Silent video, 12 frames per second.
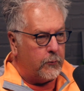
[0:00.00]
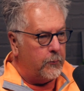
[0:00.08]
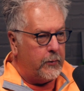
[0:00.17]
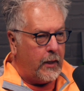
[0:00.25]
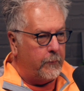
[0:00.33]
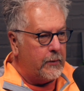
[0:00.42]
were
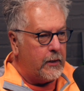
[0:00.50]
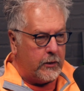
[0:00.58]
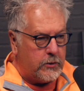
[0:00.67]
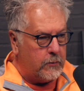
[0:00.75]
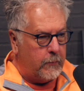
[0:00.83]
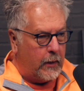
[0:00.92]
becoming
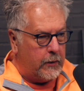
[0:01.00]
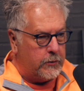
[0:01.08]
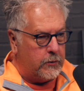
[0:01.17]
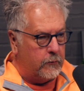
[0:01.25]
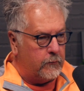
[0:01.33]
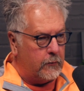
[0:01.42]
kitchen
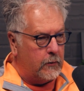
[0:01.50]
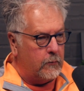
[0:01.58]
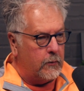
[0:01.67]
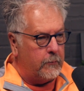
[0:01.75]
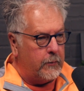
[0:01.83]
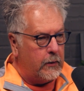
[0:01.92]
managers. You know
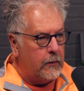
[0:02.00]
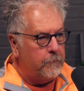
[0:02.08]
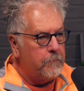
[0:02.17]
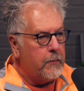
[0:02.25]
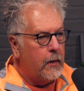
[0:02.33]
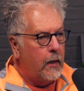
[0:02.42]
what I
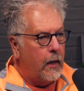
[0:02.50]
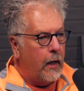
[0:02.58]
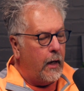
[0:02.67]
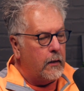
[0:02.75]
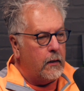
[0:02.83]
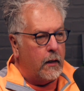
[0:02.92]
mean? And,